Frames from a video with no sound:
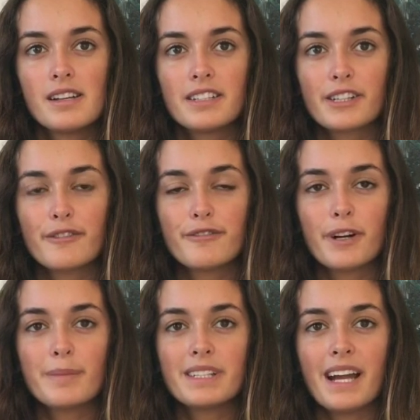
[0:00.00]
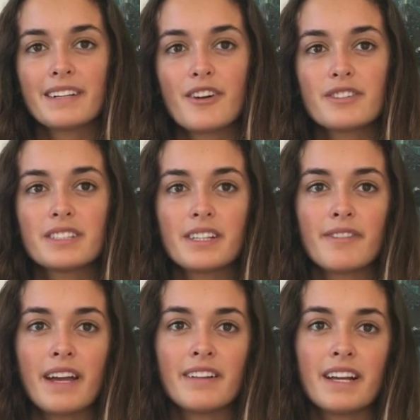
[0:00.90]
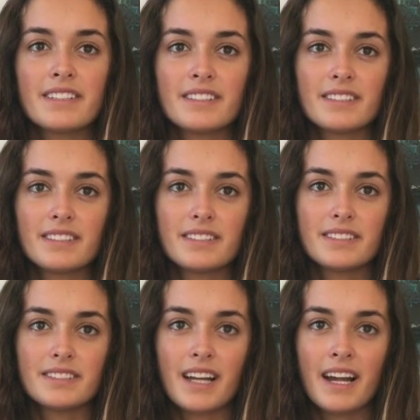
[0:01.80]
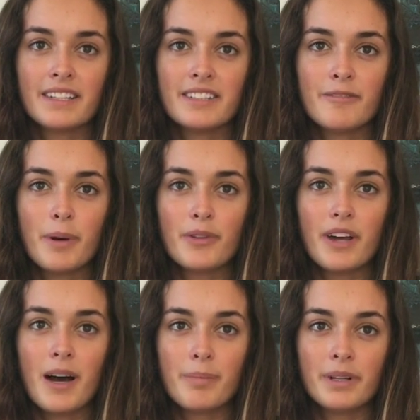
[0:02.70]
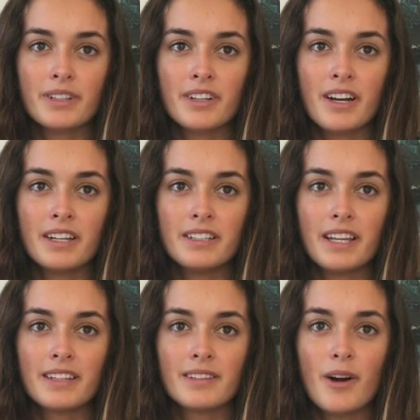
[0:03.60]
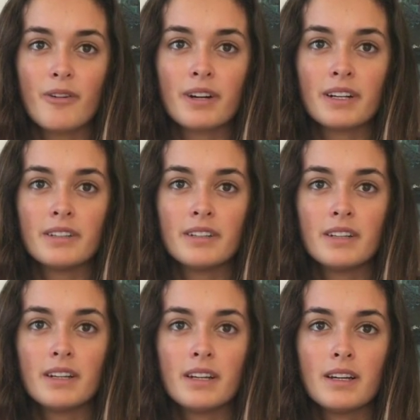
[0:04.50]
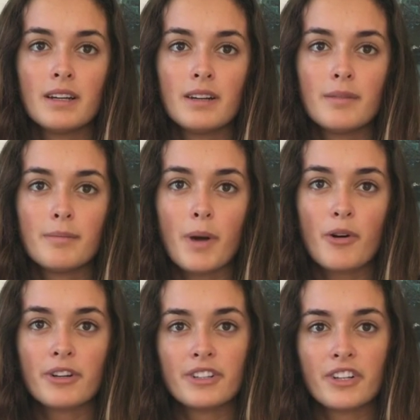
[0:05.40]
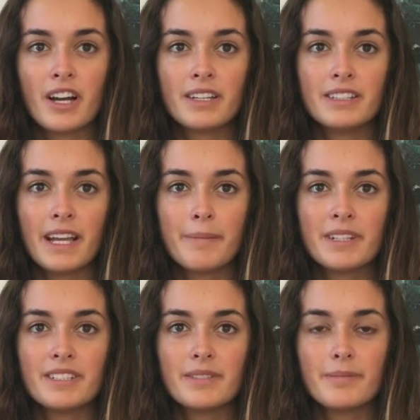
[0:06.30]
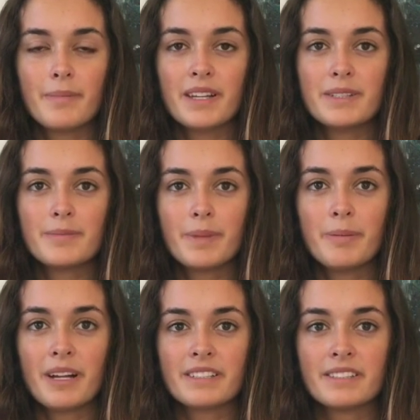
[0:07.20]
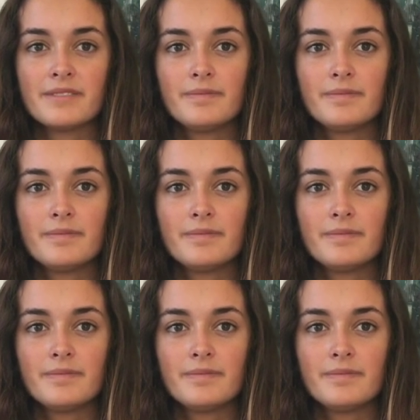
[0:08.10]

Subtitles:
To confirm the diagnosis of ALS, signs of both upper neuron and lower motor neuron damage must be present.